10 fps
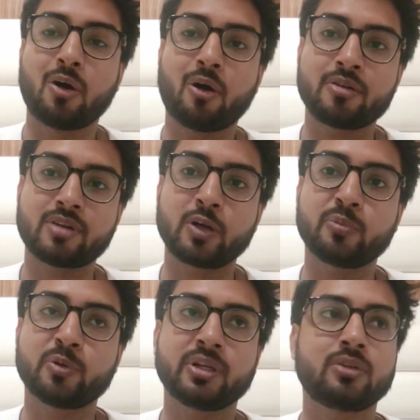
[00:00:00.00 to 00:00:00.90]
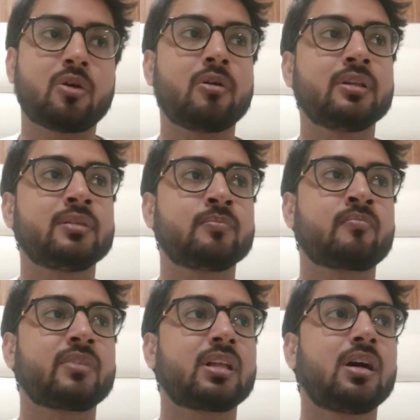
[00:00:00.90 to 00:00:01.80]
or try to put it on
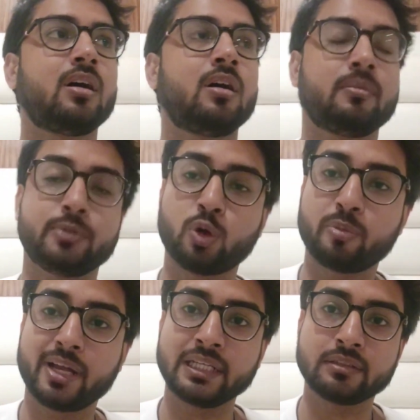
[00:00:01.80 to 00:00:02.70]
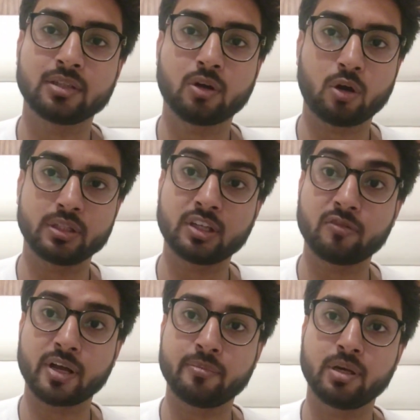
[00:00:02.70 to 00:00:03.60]
a domain on the
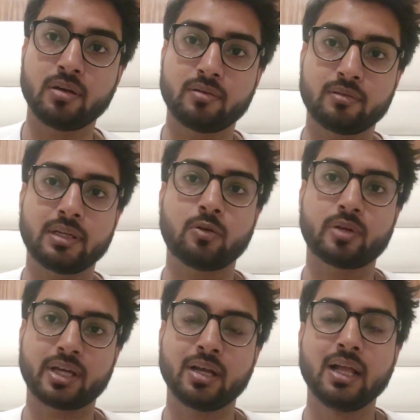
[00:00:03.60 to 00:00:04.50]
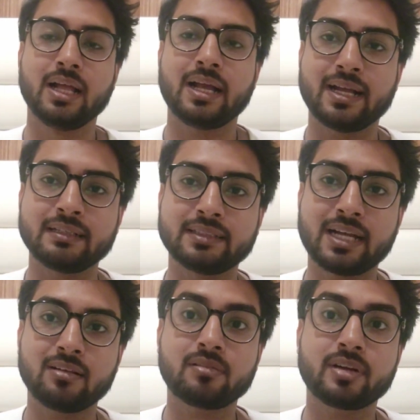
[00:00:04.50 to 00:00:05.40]
web, okay? And
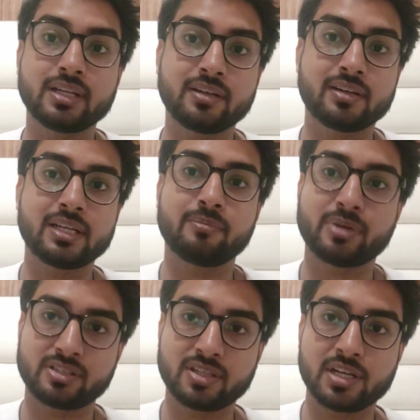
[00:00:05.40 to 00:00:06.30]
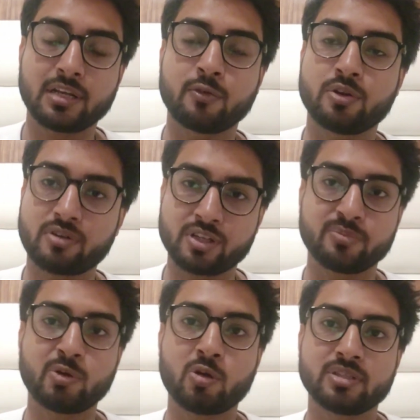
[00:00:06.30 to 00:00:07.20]
that'll really impress the interviewer,
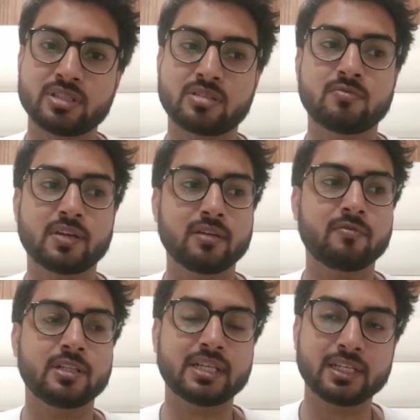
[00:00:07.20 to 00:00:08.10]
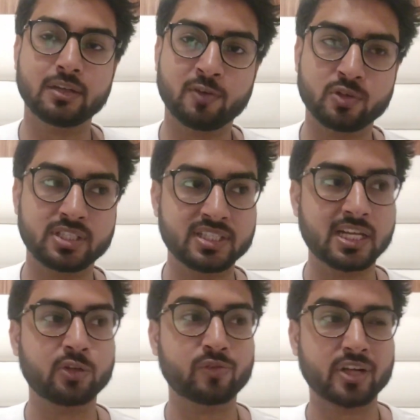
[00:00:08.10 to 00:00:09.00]
trust me on this. When the interviewer sees
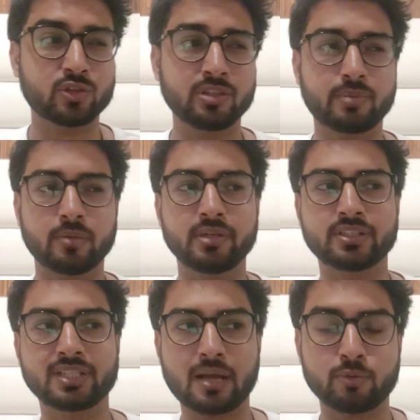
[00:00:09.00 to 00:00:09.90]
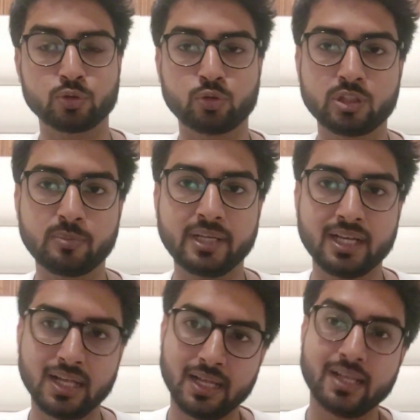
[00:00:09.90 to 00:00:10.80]
that you've actually published an app on Google
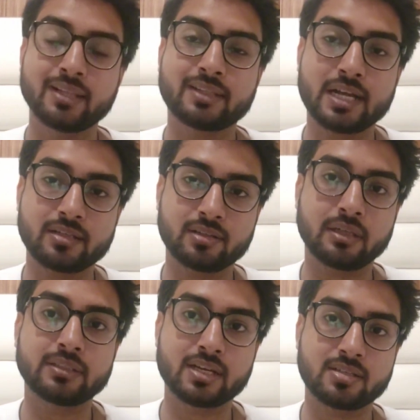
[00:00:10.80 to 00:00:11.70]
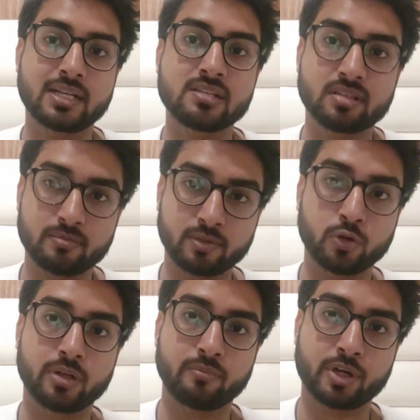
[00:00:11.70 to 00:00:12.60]
Play, that does send some
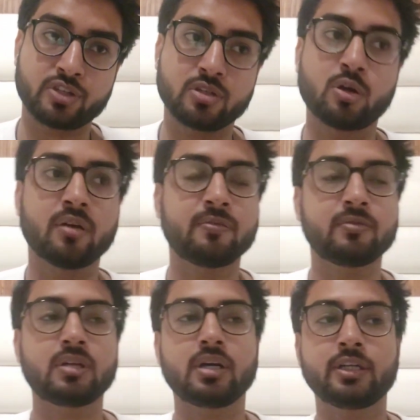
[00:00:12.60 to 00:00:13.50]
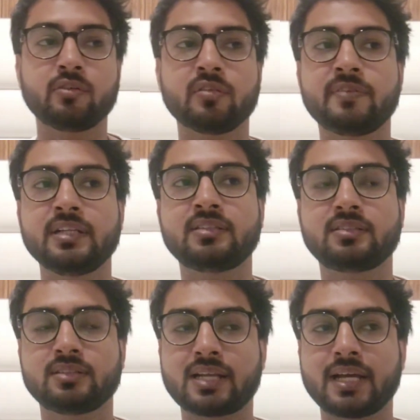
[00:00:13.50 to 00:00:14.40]
good impression. Or if the interviewer
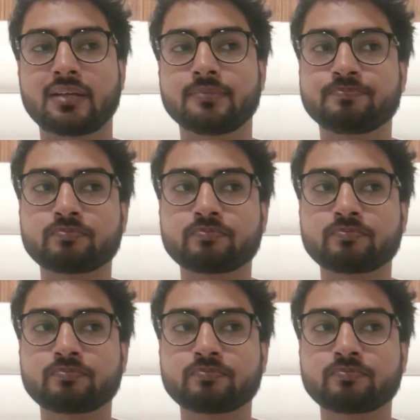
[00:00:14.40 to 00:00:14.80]
feels like,